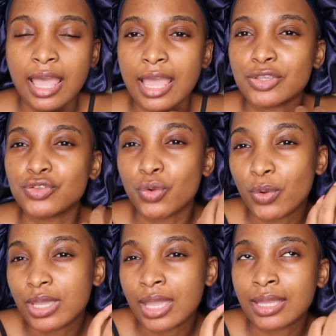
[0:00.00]

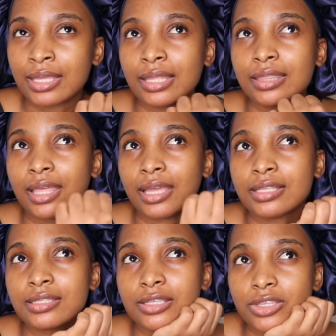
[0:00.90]
enjoying their
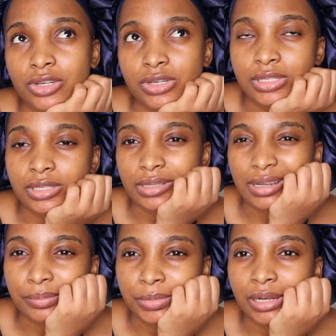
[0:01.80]
insecurities, and
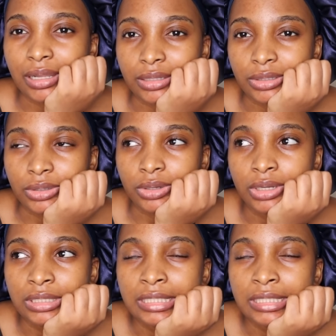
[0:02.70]
I'd be like, oh,